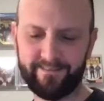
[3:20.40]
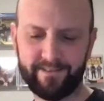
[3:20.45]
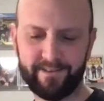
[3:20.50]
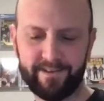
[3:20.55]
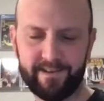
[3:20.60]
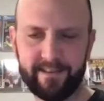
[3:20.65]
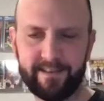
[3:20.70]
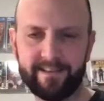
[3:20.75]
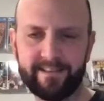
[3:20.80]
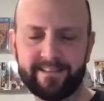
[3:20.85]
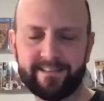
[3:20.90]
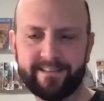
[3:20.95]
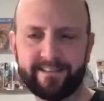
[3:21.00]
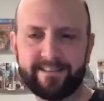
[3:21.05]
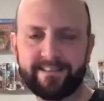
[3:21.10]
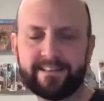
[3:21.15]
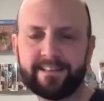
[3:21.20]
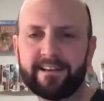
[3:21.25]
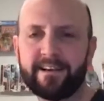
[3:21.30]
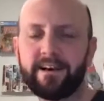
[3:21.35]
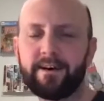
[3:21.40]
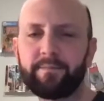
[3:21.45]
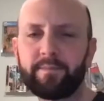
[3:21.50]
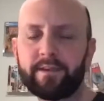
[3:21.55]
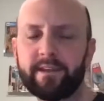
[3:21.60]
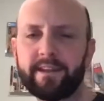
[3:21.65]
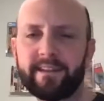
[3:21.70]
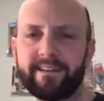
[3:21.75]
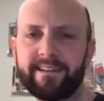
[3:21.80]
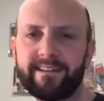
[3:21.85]
Very
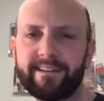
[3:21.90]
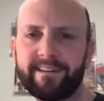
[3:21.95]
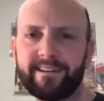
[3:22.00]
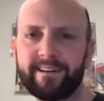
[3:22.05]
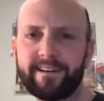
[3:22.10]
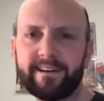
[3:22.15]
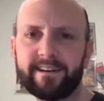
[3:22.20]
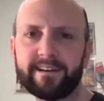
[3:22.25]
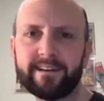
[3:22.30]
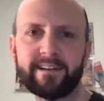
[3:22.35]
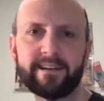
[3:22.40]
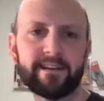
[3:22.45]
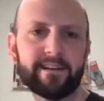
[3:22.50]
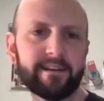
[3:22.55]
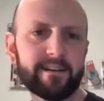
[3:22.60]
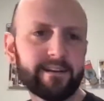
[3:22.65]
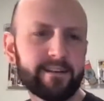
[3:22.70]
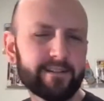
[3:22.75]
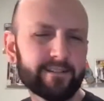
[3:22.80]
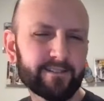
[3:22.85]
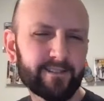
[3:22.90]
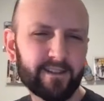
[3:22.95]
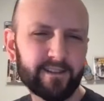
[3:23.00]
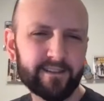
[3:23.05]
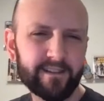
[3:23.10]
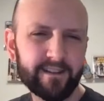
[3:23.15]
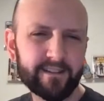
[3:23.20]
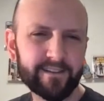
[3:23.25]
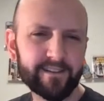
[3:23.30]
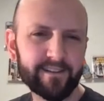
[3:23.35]
complicated here. Try
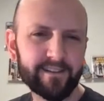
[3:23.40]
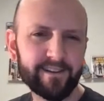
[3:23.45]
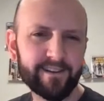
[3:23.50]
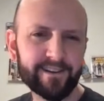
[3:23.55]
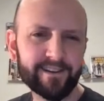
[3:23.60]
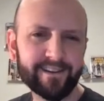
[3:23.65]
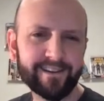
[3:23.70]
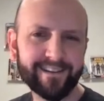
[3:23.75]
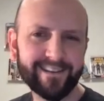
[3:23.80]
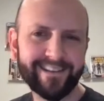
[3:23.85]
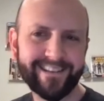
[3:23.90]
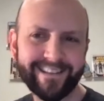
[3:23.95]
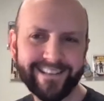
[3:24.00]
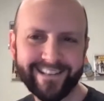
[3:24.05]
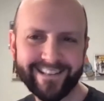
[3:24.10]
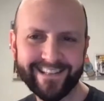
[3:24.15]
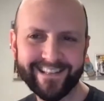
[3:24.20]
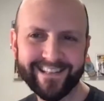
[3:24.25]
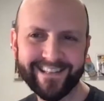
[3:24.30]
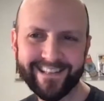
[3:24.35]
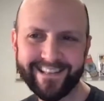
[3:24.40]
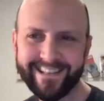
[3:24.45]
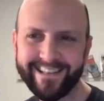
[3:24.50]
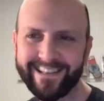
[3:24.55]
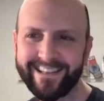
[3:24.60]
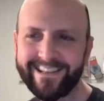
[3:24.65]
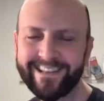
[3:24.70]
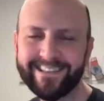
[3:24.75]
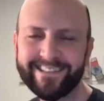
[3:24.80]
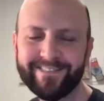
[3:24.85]
not to look.
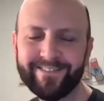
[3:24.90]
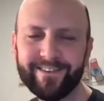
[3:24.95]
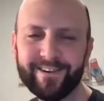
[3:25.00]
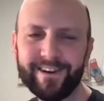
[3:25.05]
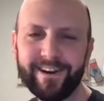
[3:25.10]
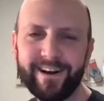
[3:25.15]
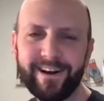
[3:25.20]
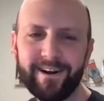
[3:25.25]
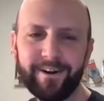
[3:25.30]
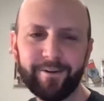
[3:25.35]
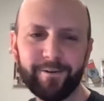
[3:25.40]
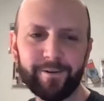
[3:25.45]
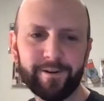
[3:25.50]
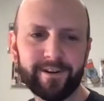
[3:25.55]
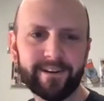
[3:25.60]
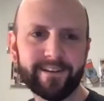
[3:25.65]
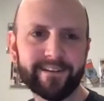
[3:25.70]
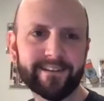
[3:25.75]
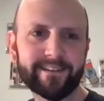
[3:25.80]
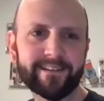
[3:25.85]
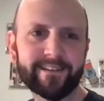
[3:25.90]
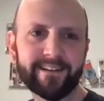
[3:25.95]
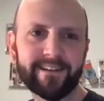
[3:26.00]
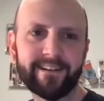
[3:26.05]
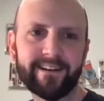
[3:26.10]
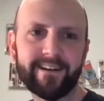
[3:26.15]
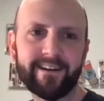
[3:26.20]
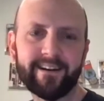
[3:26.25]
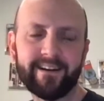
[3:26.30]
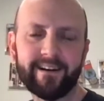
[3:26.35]
It's very awkward.
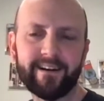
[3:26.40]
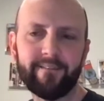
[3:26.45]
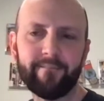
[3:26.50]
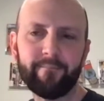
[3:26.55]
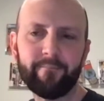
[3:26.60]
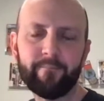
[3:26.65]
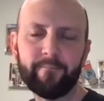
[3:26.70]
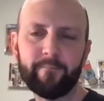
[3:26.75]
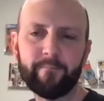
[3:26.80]
All right.